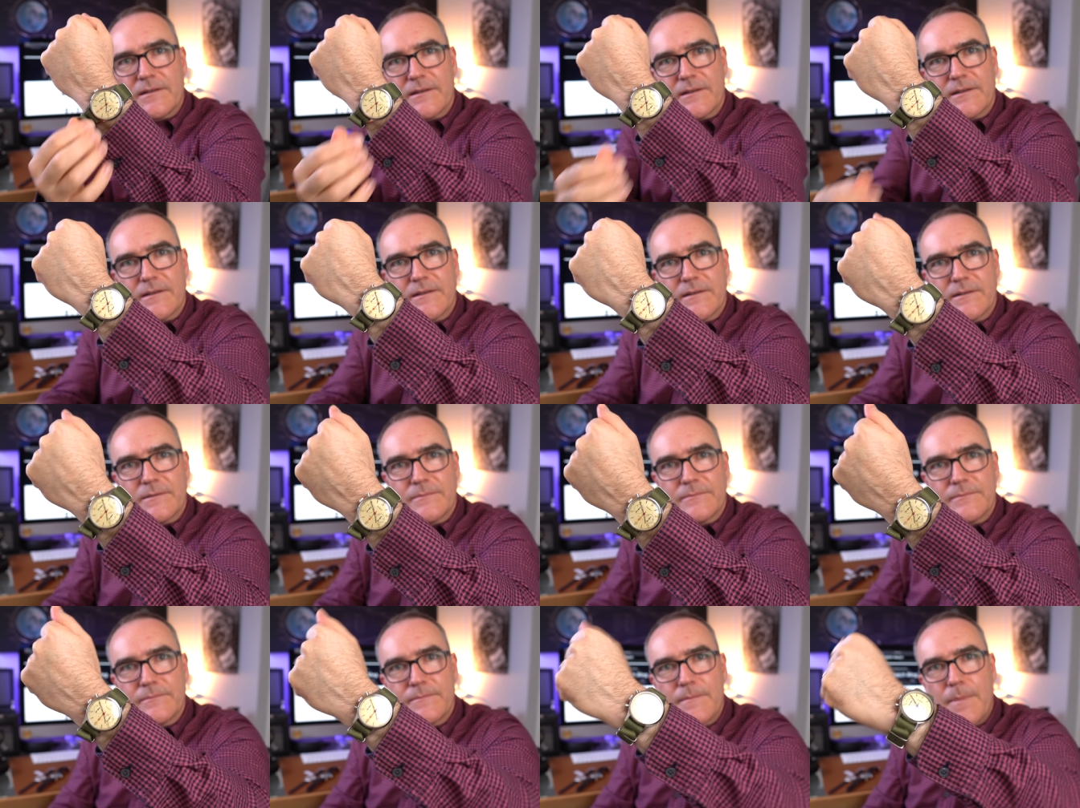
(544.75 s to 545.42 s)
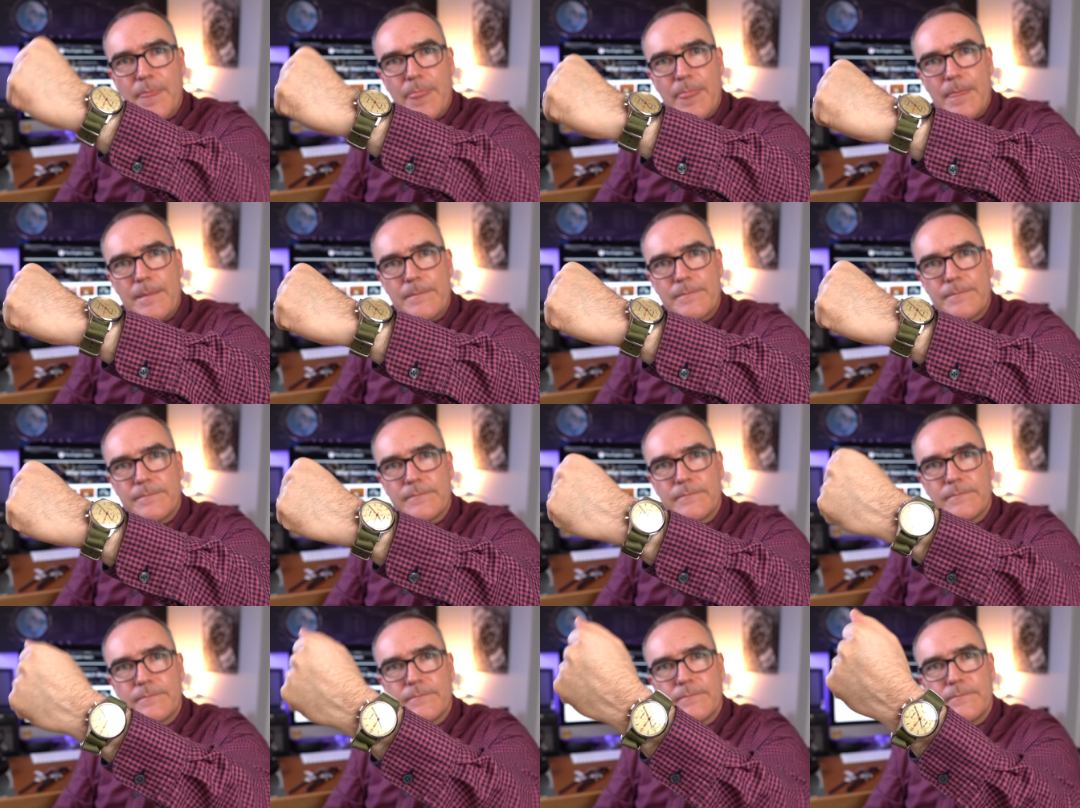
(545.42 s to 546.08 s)
Um,
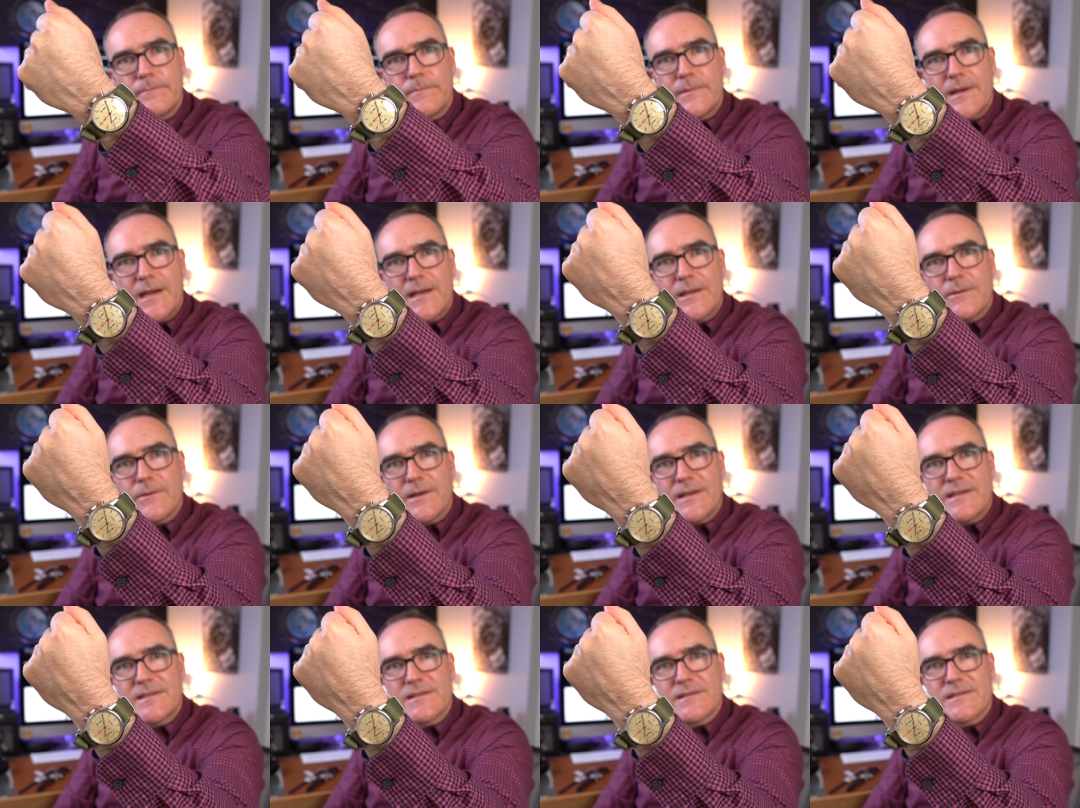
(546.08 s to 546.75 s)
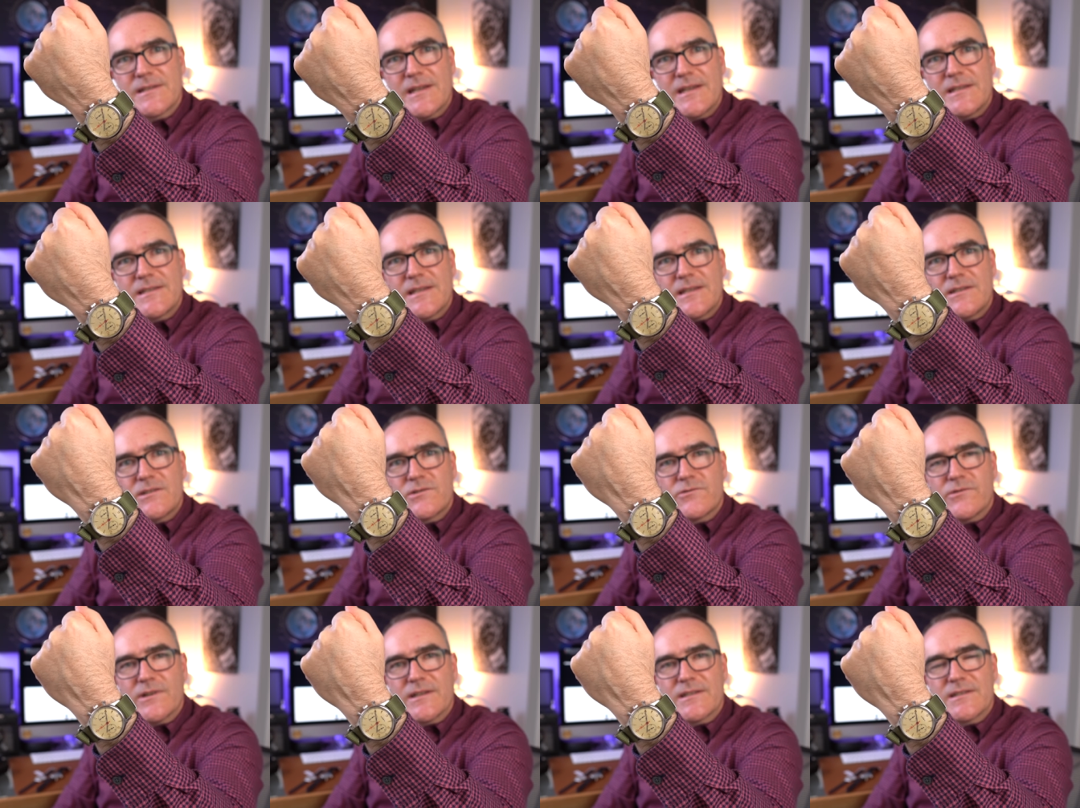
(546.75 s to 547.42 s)
but anyway, it's, I say it's
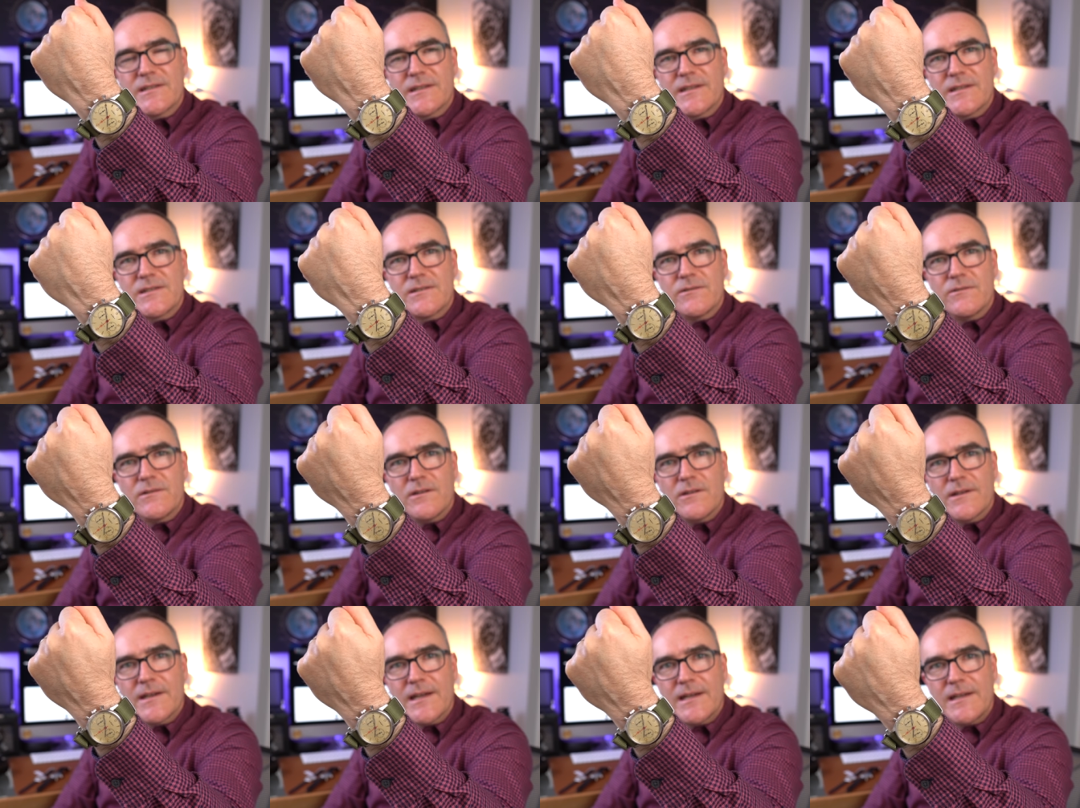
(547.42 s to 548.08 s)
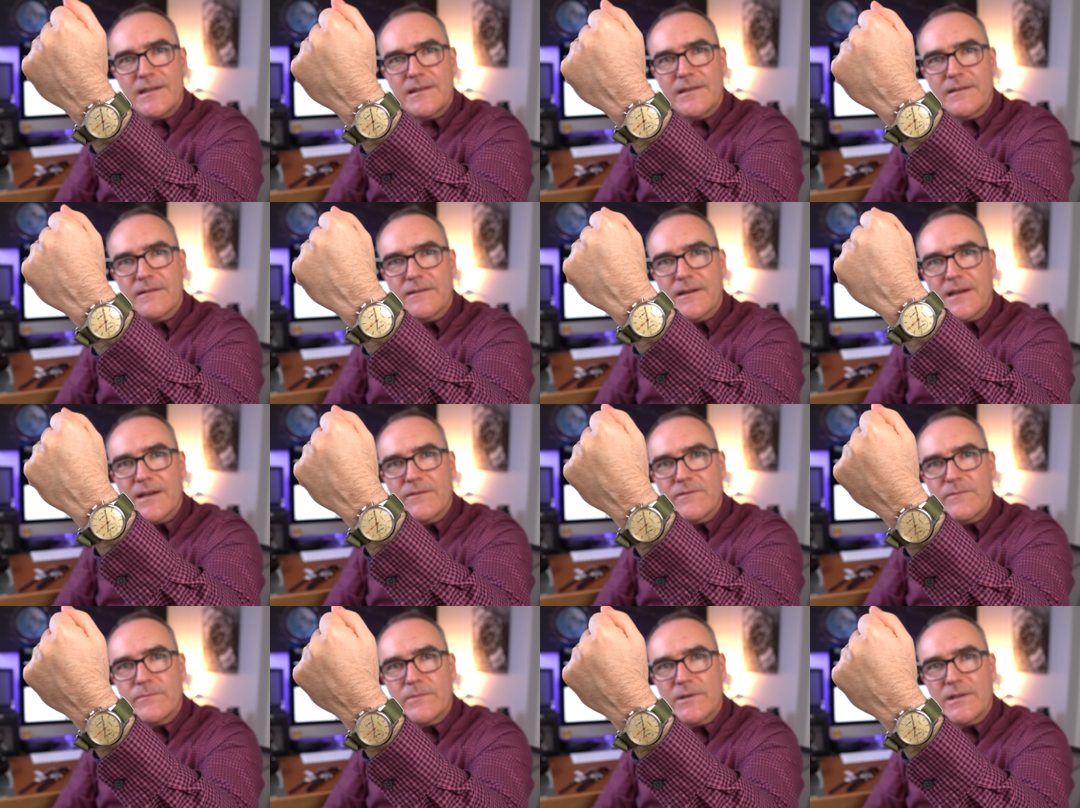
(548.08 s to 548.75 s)
interesting. It's not like anything I
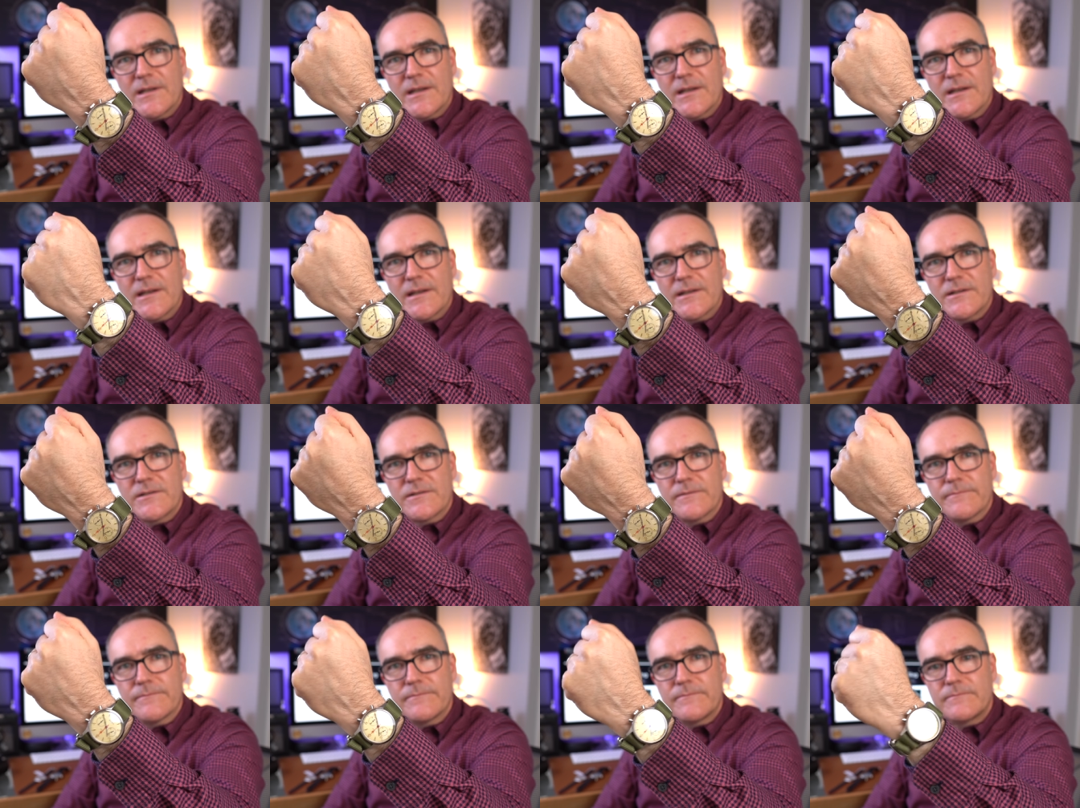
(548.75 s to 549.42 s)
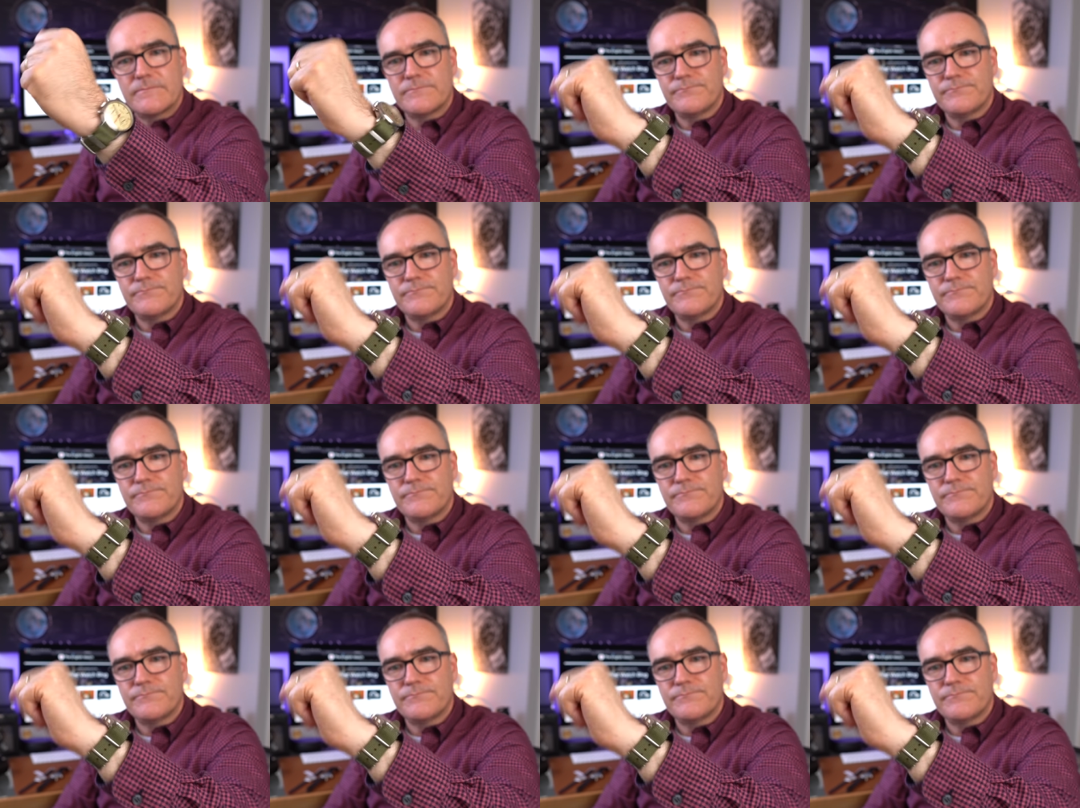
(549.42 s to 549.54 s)
have in my collection.